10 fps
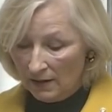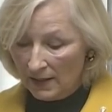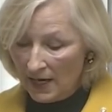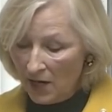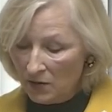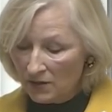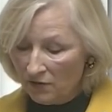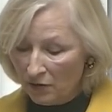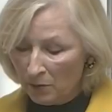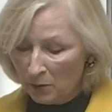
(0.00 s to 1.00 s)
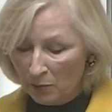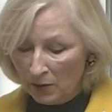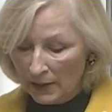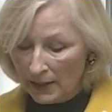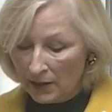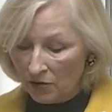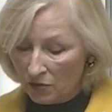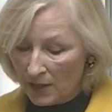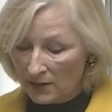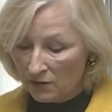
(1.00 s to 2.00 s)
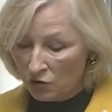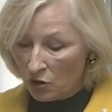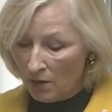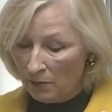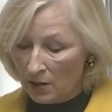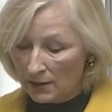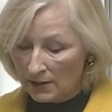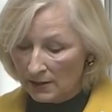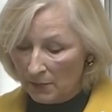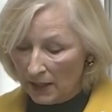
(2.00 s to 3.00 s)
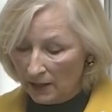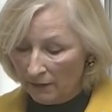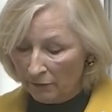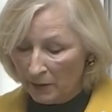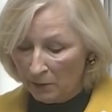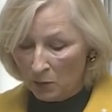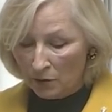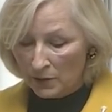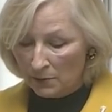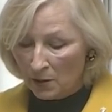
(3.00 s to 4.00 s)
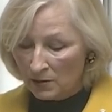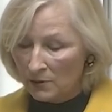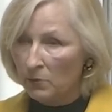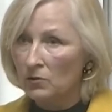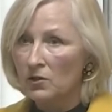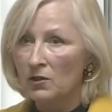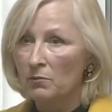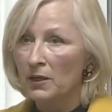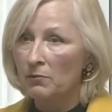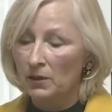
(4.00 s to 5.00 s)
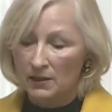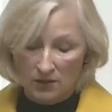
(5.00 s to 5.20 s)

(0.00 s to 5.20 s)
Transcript: And how does verbal bullying and threats of job losses make government more responsible to the people it